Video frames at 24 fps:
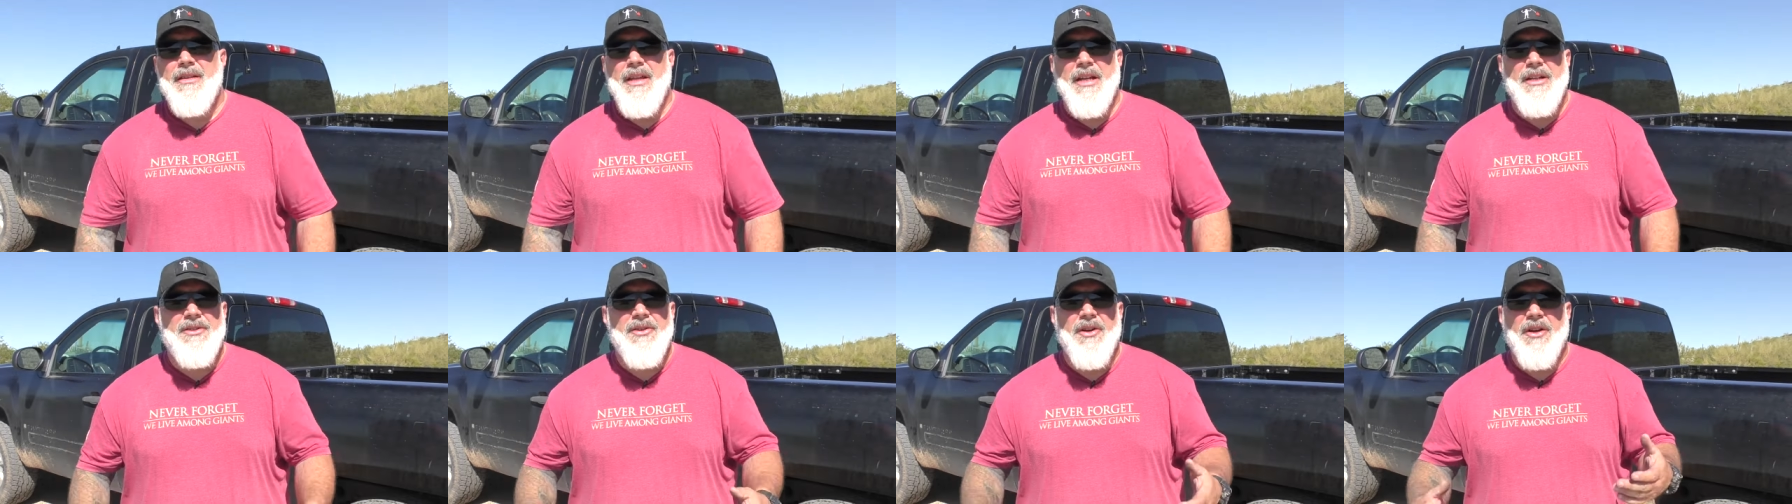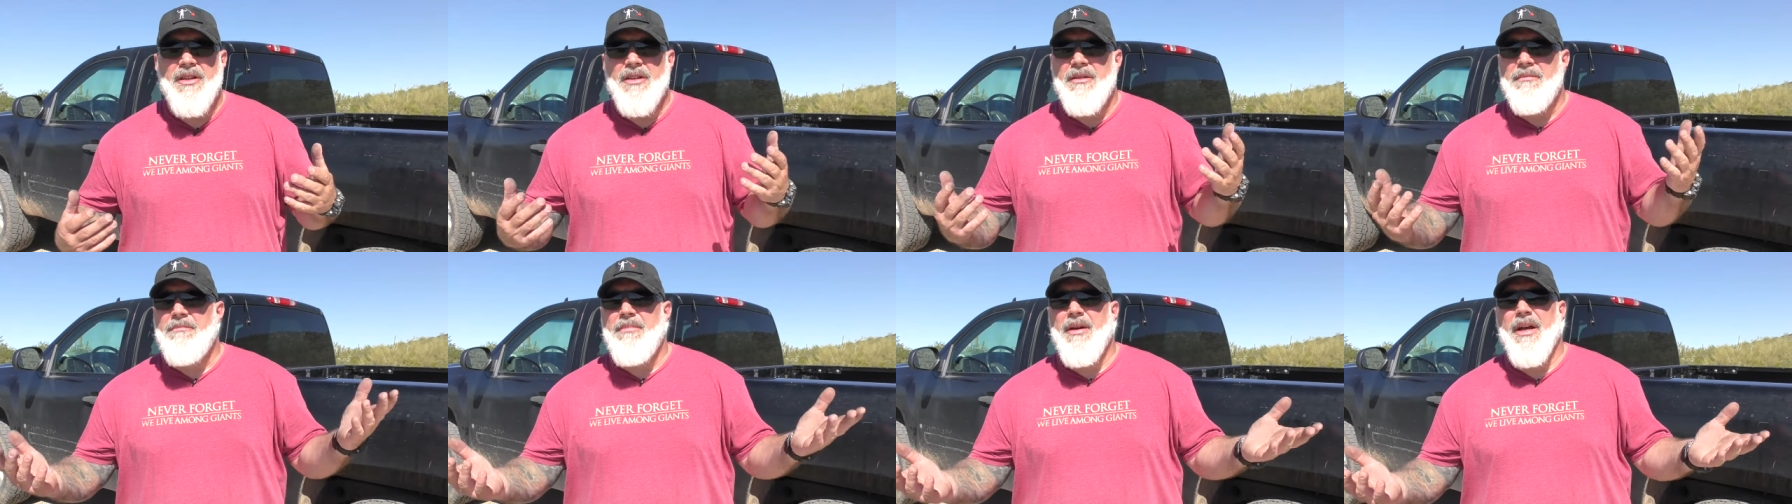They
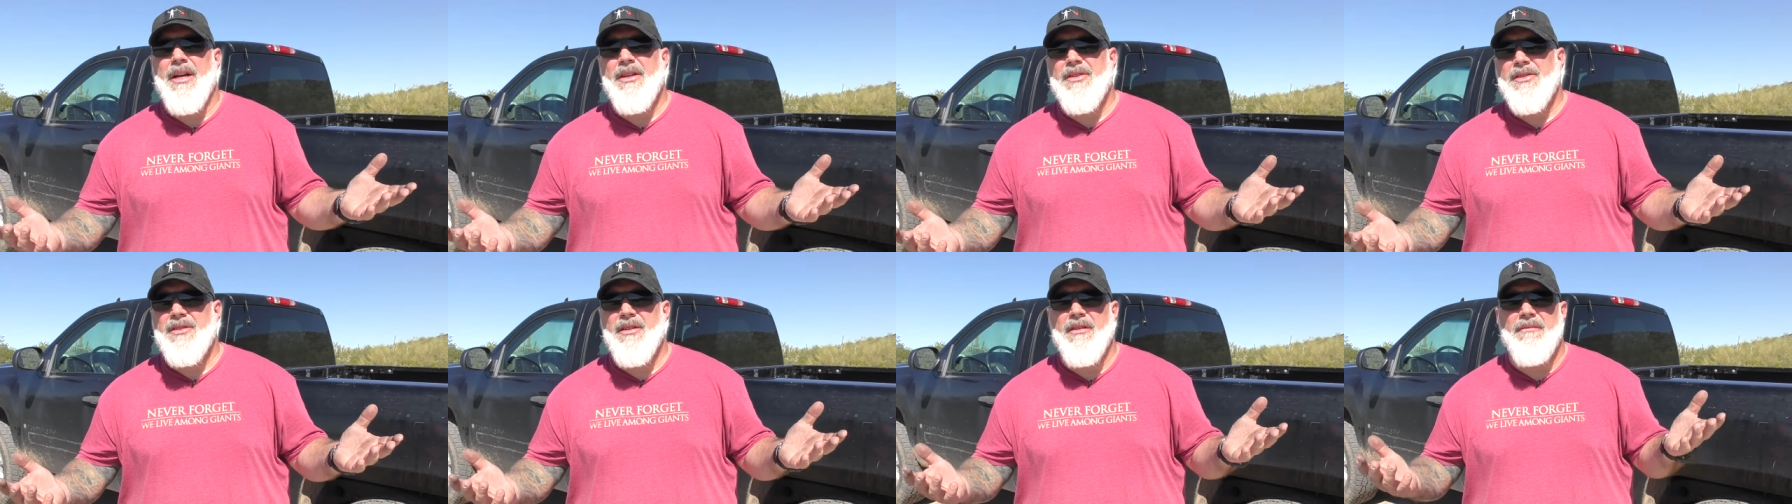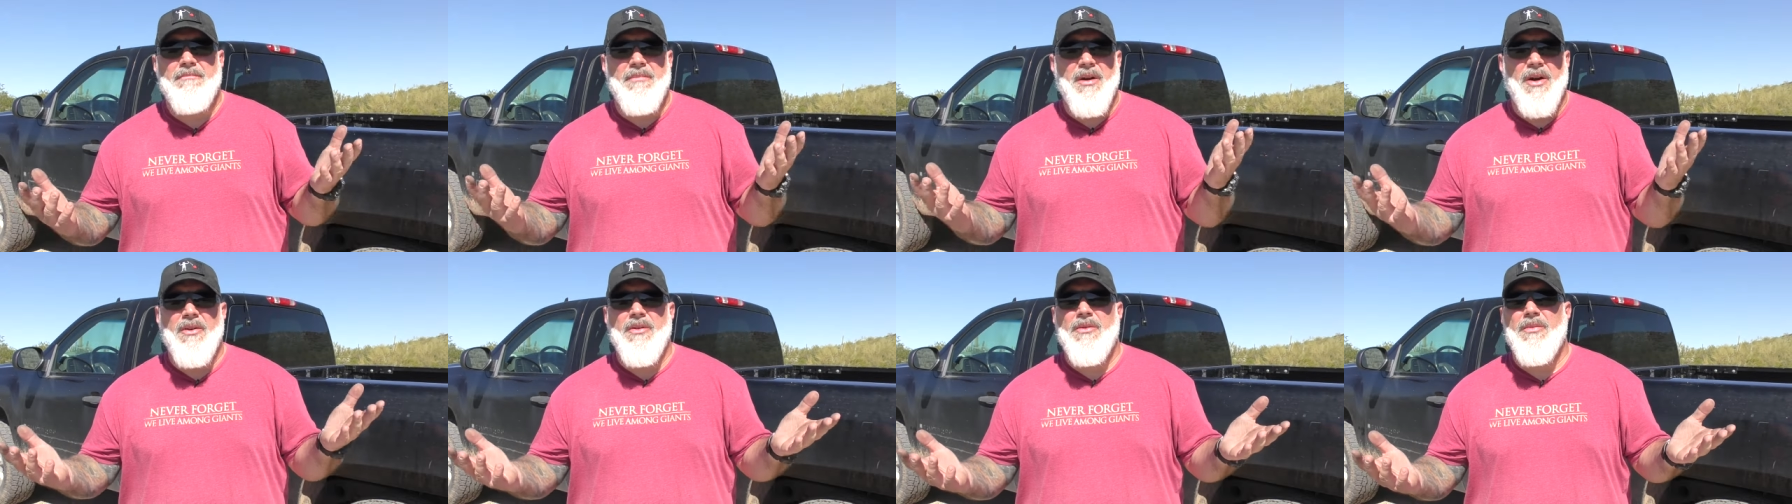took the best
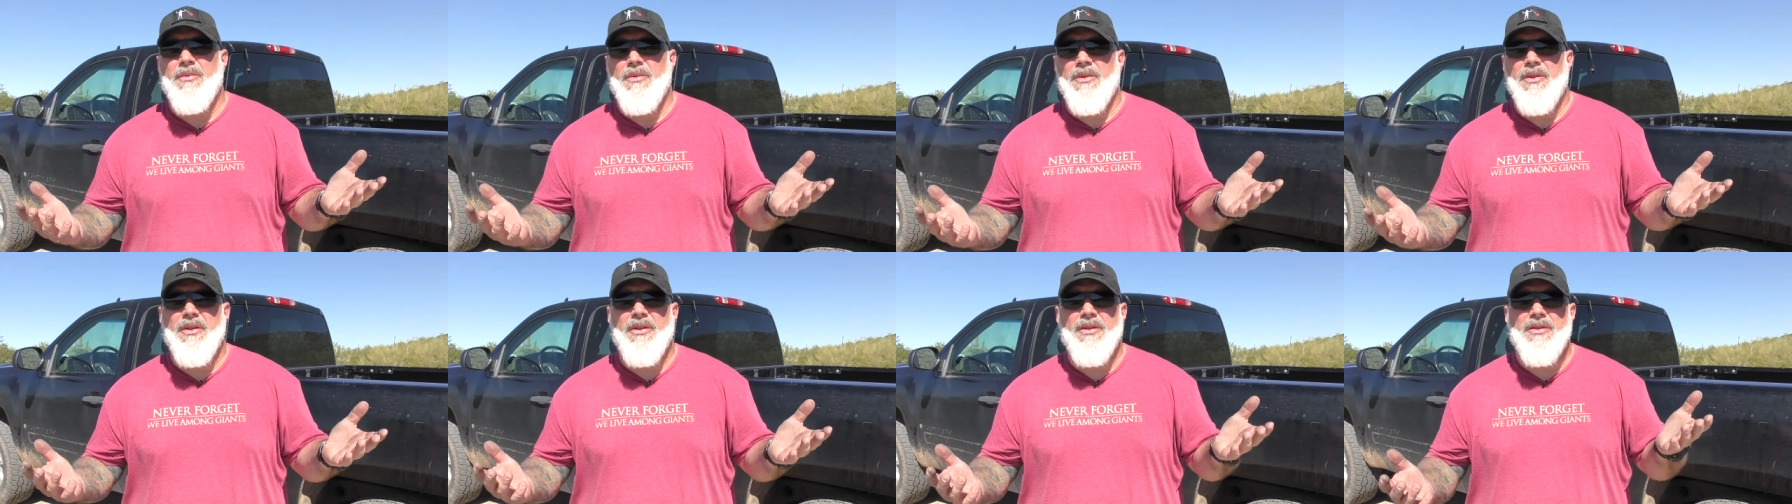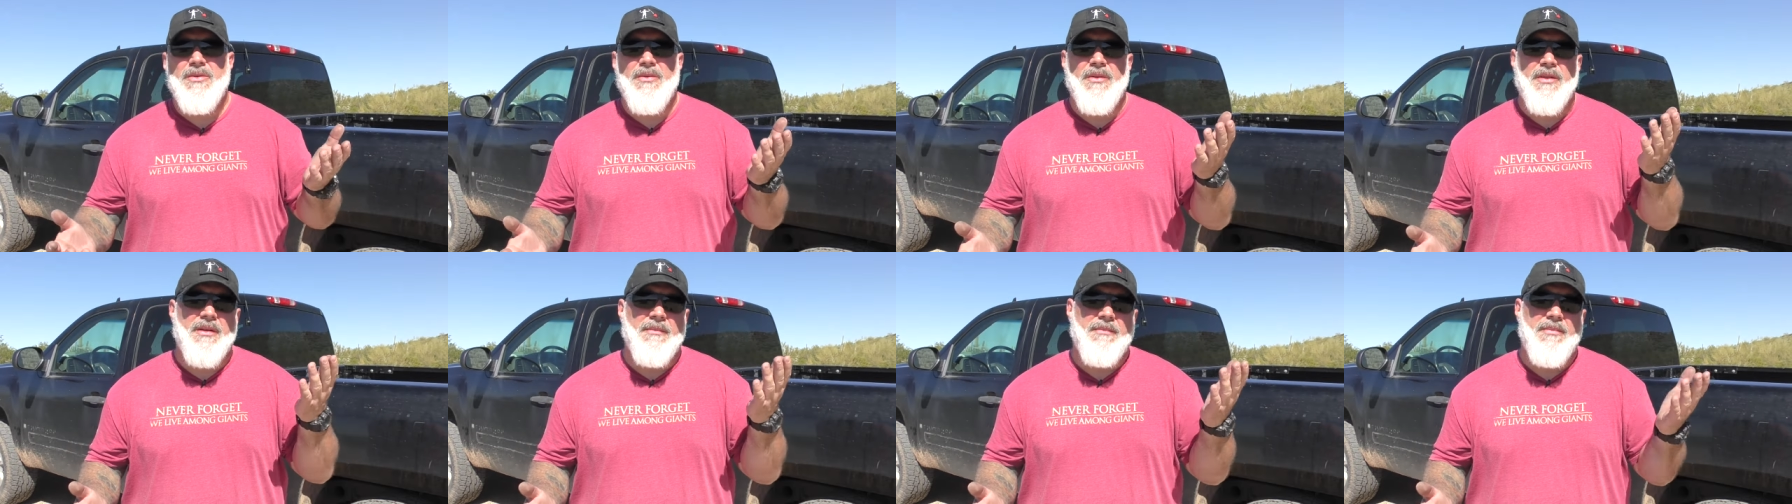of both
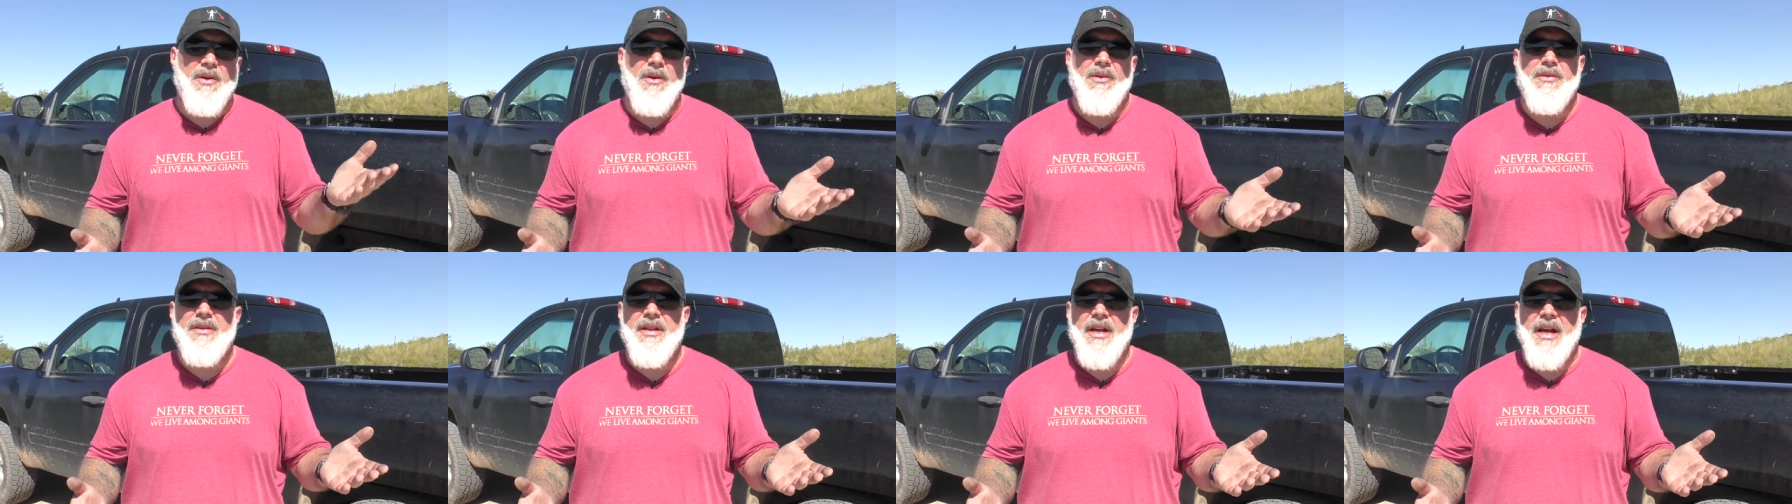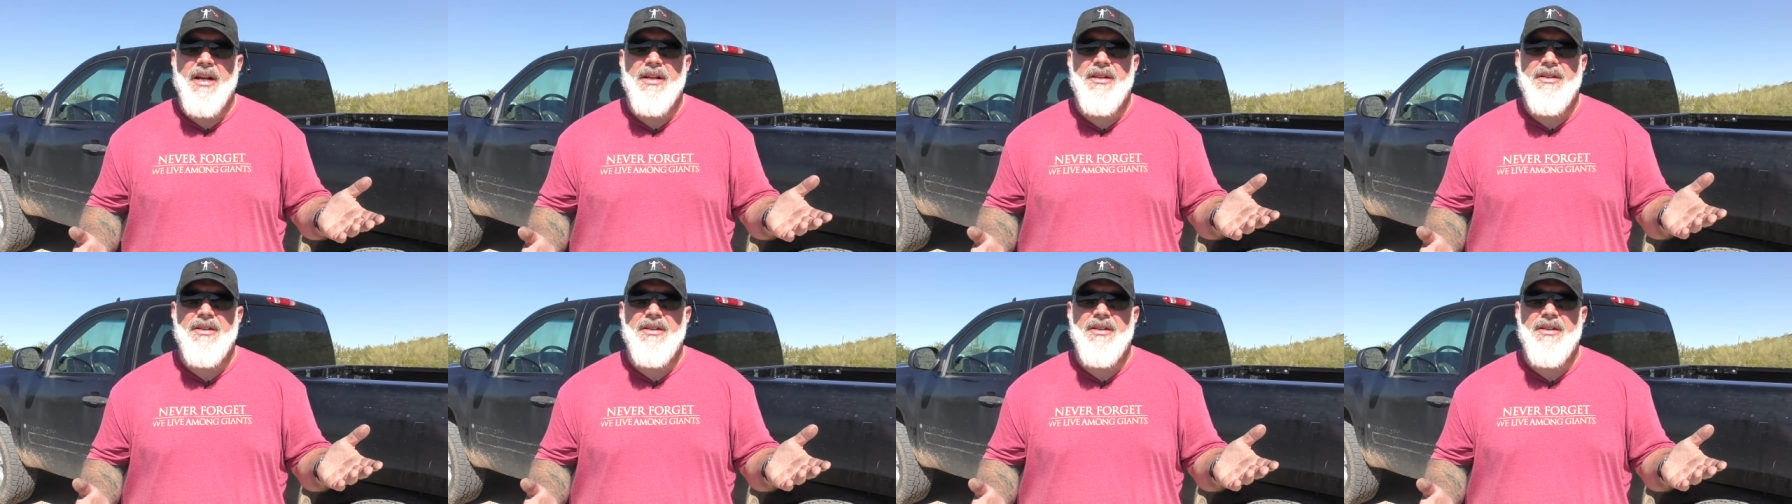worlds with the ProTac